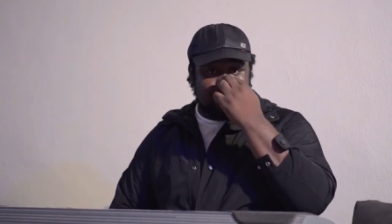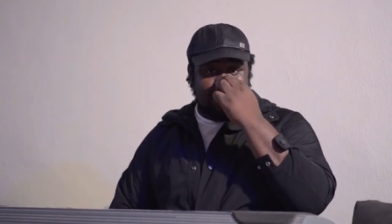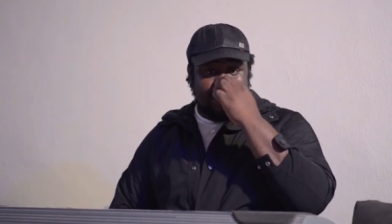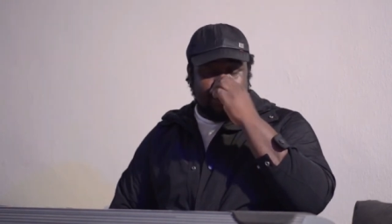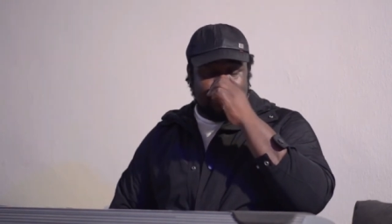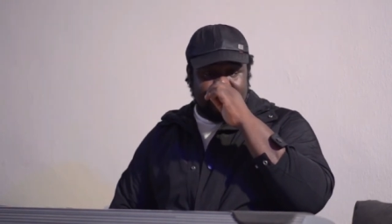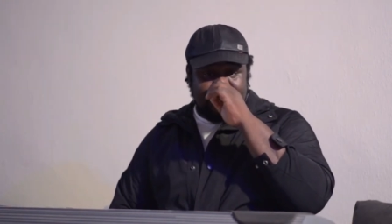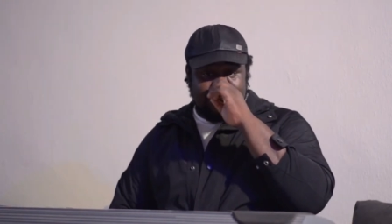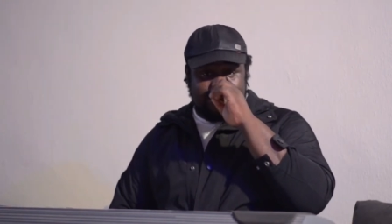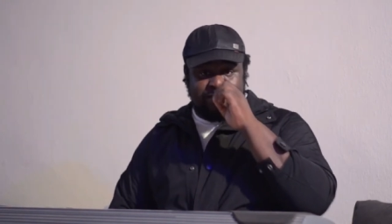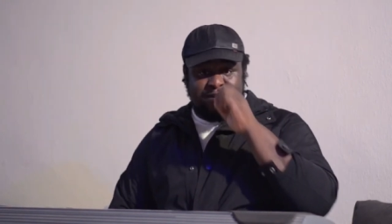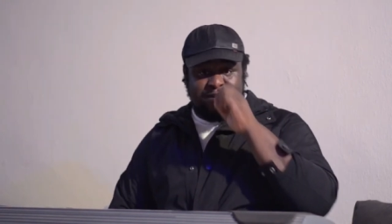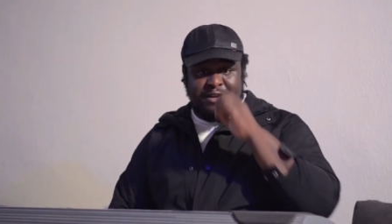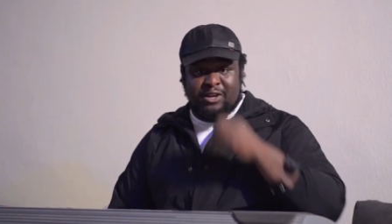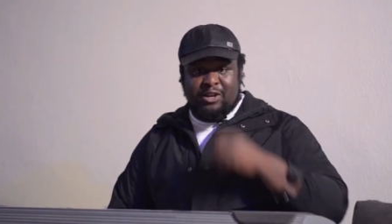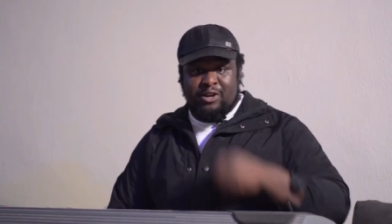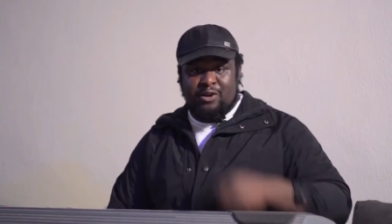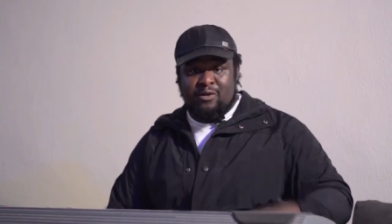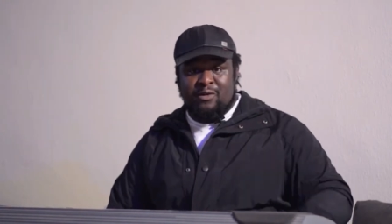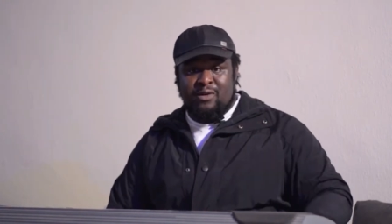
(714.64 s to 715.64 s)
to make this
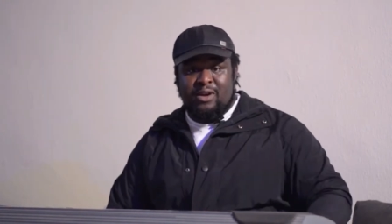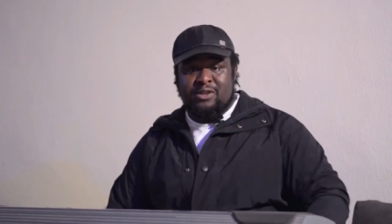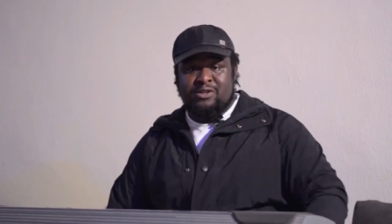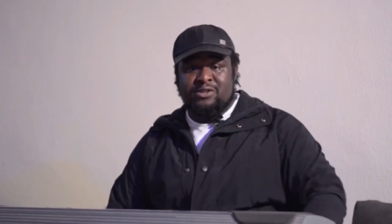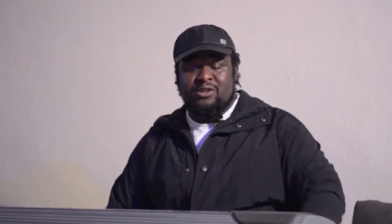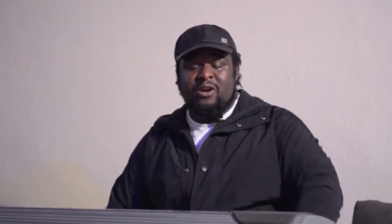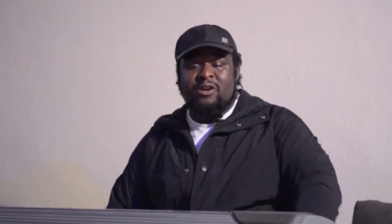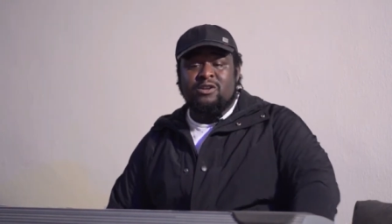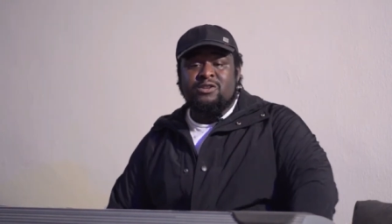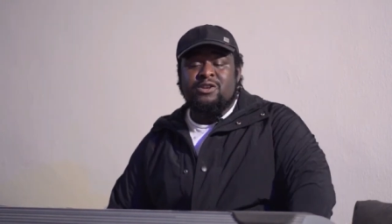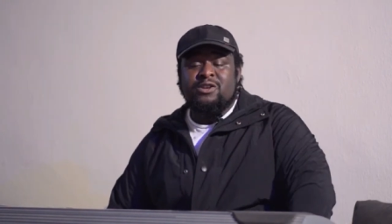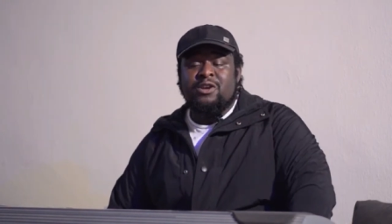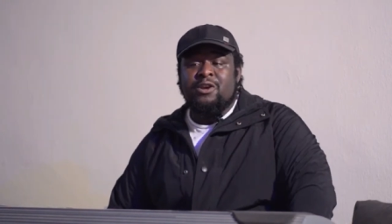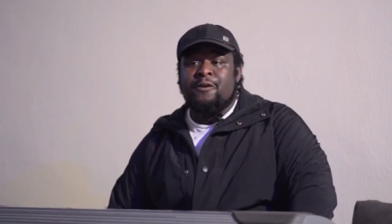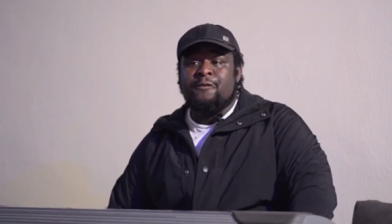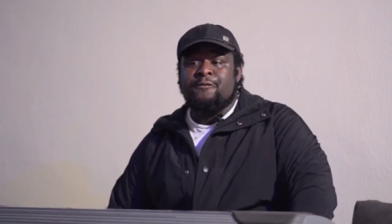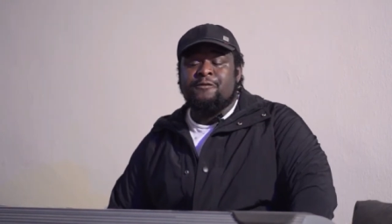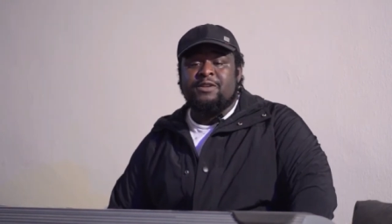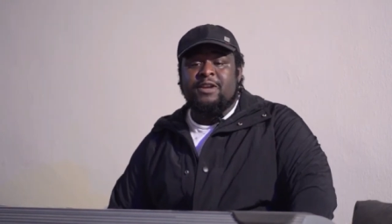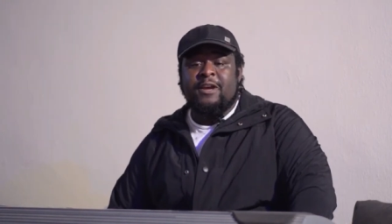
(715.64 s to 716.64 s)
video and talk to
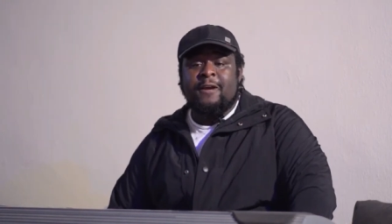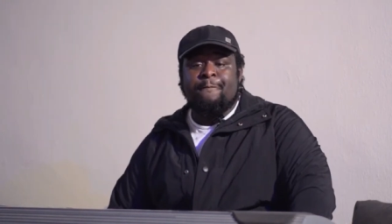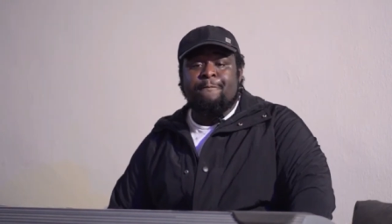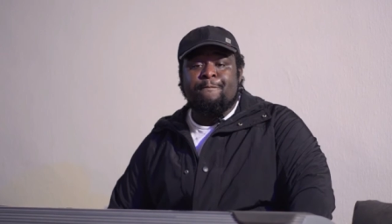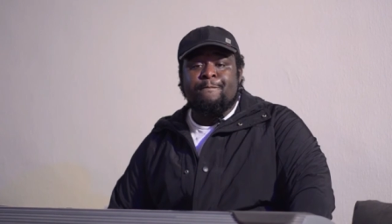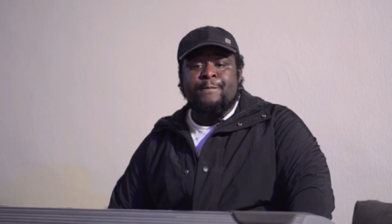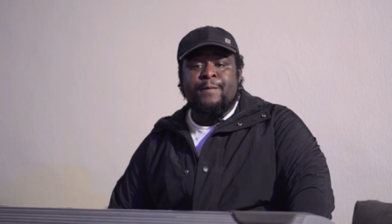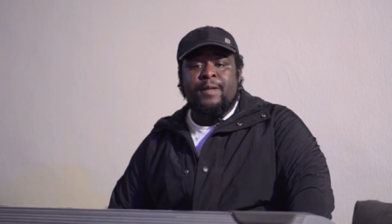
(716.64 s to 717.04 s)
you today.